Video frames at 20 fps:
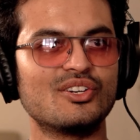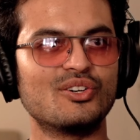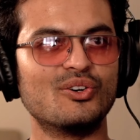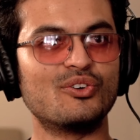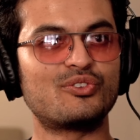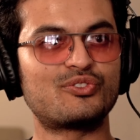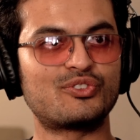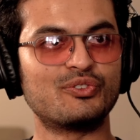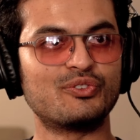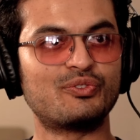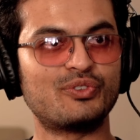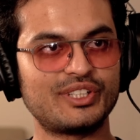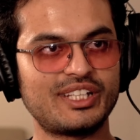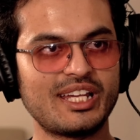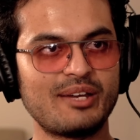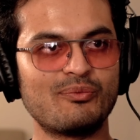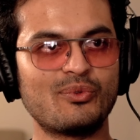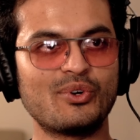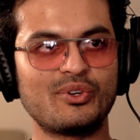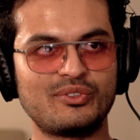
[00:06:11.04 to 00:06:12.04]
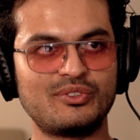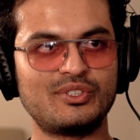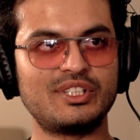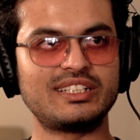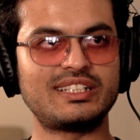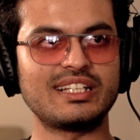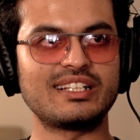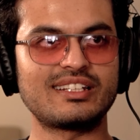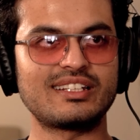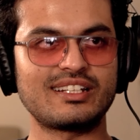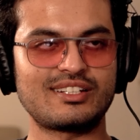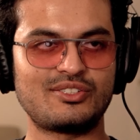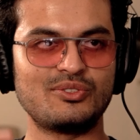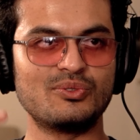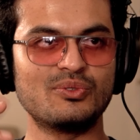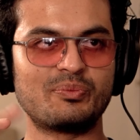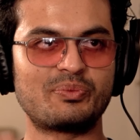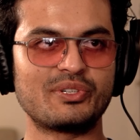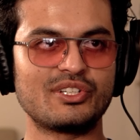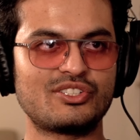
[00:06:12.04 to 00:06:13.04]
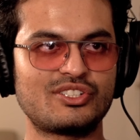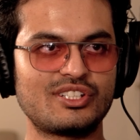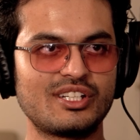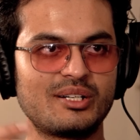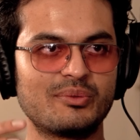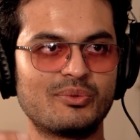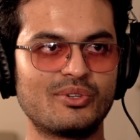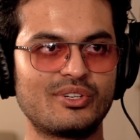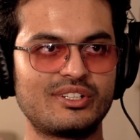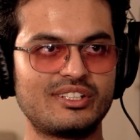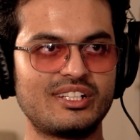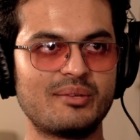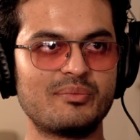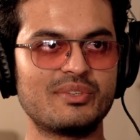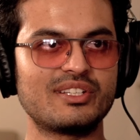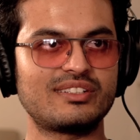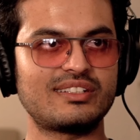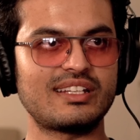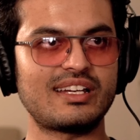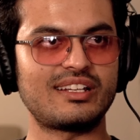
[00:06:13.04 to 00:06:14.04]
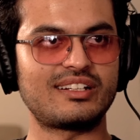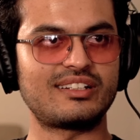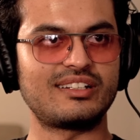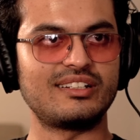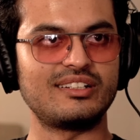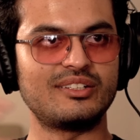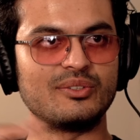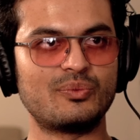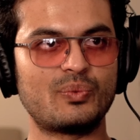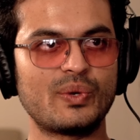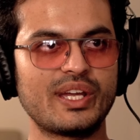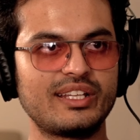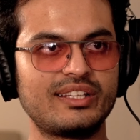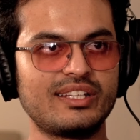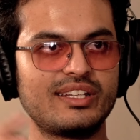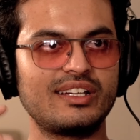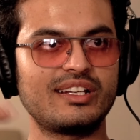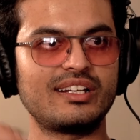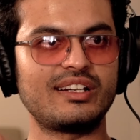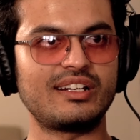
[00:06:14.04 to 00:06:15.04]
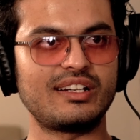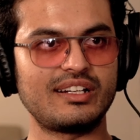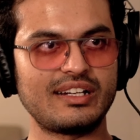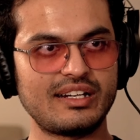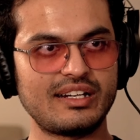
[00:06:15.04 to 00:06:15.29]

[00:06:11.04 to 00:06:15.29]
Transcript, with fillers: Oh, so for them, what the thing that you appreciate about them is that the way they